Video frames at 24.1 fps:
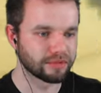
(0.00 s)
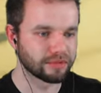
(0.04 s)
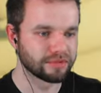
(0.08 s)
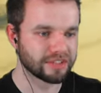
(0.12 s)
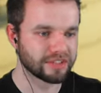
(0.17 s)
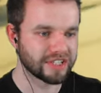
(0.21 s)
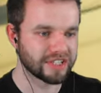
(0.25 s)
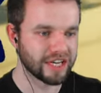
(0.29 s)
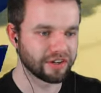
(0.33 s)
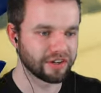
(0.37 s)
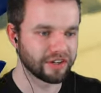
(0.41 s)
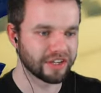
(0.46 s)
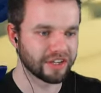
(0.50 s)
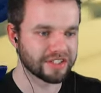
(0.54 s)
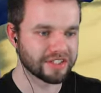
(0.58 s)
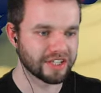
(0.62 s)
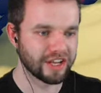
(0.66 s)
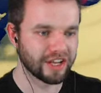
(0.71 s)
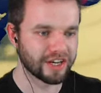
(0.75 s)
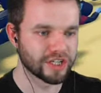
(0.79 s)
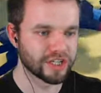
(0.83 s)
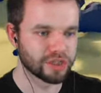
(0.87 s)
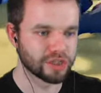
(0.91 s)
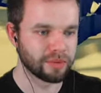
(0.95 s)
serious
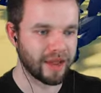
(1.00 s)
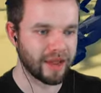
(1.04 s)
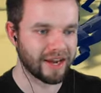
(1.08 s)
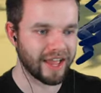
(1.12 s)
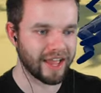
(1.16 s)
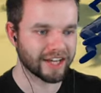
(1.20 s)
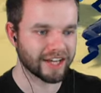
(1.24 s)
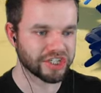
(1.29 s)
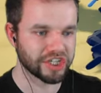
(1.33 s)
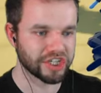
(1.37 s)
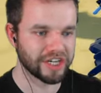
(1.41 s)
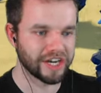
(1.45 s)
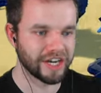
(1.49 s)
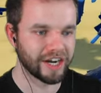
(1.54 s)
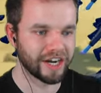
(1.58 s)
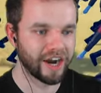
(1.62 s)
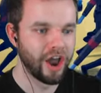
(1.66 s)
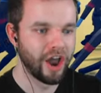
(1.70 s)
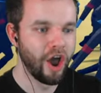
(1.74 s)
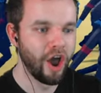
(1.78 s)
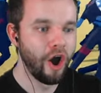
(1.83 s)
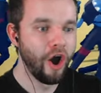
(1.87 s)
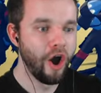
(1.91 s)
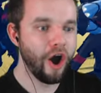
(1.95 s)
lunge mine action
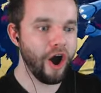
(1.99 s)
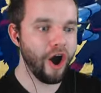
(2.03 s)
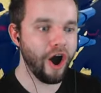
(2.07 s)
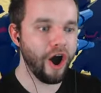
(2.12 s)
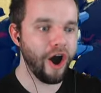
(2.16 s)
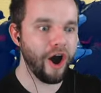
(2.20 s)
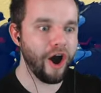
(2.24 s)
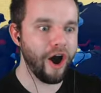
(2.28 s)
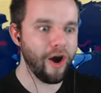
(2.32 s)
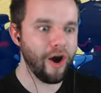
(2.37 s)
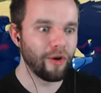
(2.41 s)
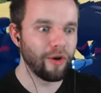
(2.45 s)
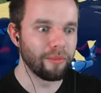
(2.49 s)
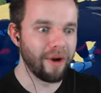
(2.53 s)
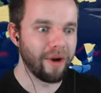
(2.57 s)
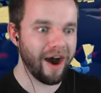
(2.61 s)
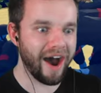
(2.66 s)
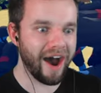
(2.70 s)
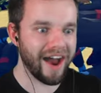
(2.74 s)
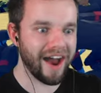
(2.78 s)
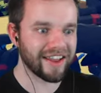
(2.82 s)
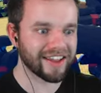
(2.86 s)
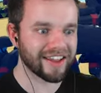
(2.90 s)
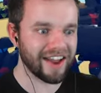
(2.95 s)
here. Oh
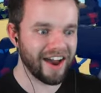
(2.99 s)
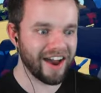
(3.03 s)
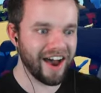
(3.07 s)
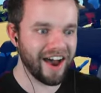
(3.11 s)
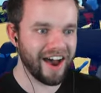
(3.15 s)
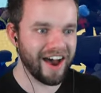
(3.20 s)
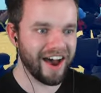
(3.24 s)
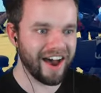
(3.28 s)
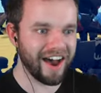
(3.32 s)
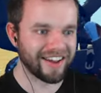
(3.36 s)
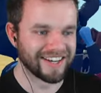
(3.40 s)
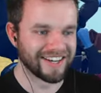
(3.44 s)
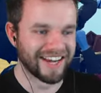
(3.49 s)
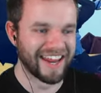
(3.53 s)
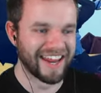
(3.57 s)
my god!